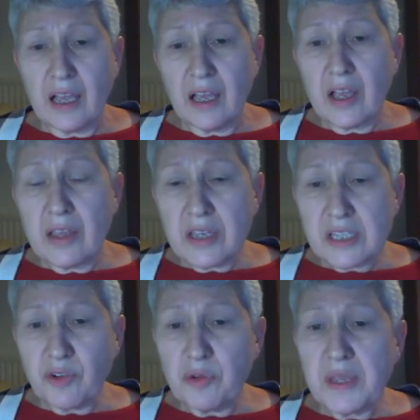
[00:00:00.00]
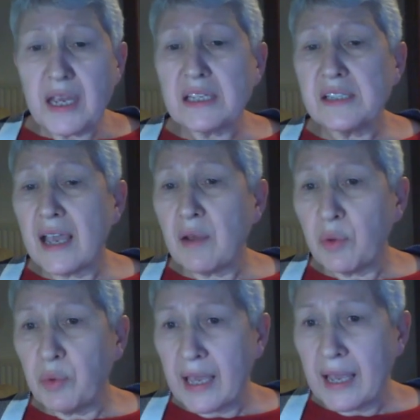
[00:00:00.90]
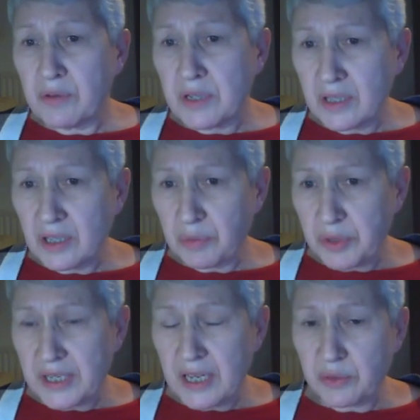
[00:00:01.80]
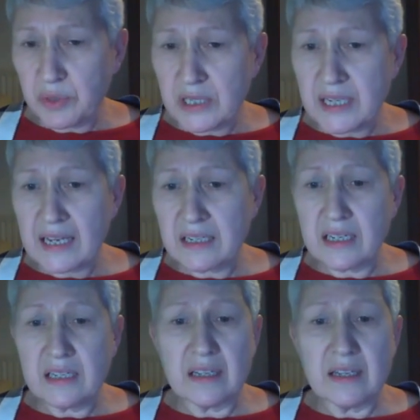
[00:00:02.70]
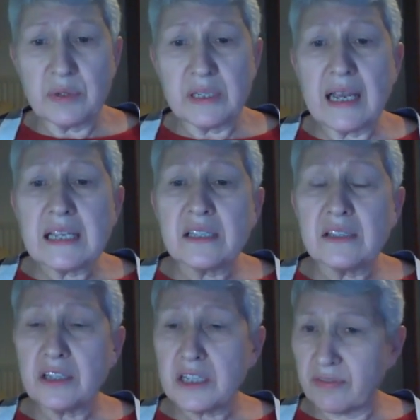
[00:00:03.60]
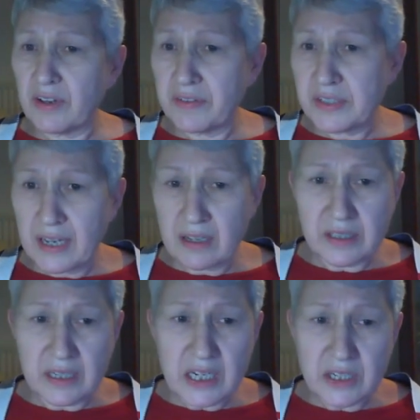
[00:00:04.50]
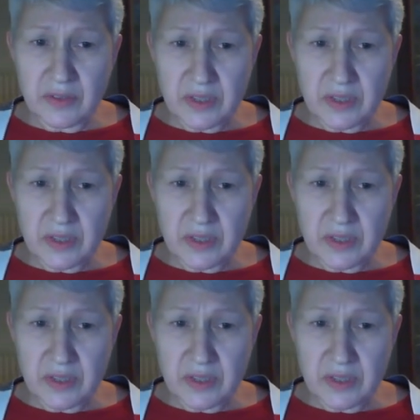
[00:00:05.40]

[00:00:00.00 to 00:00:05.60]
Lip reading: In this form of the assay, we were counting the number of cells we detected, and there was less than 35 cells in each of the